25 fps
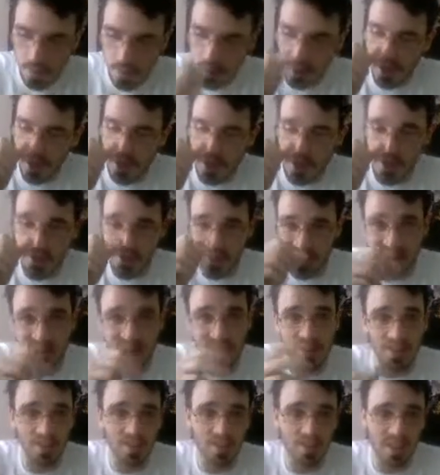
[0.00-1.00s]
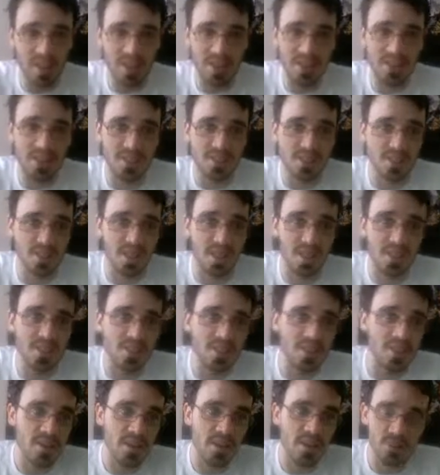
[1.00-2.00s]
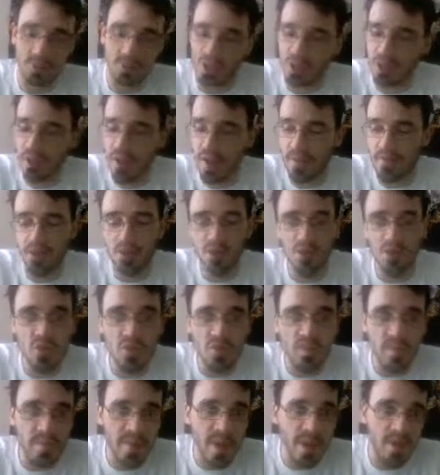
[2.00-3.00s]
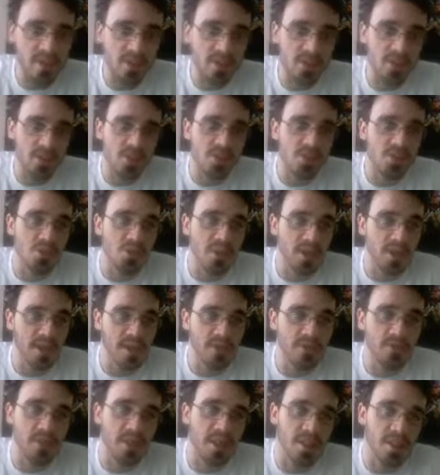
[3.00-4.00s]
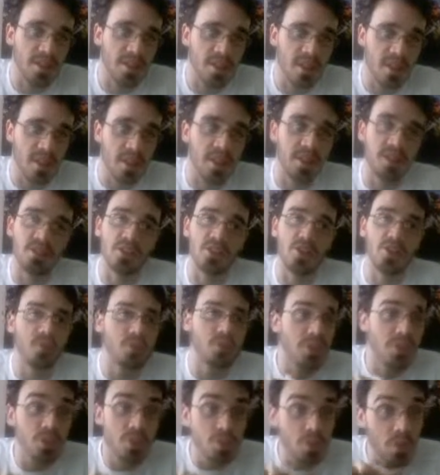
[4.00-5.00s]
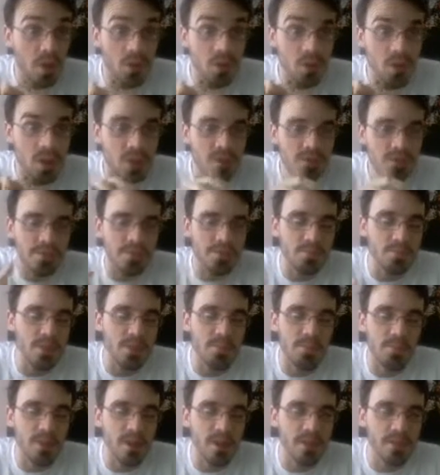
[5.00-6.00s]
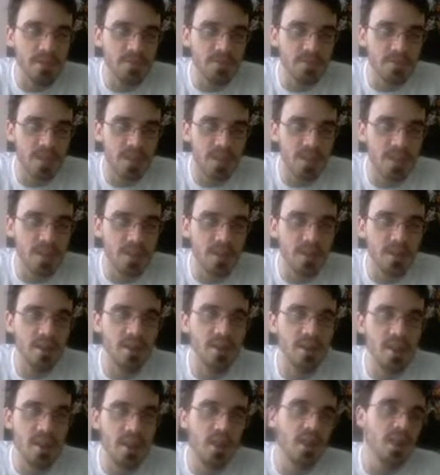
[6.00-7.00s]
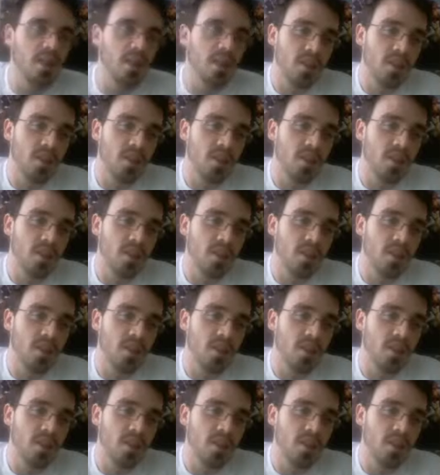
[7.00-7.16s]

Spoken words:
But you know, it does start when you have 2 of them out and you're swinging with, you know, a bunch of 1/1s and people aren't afraid. Then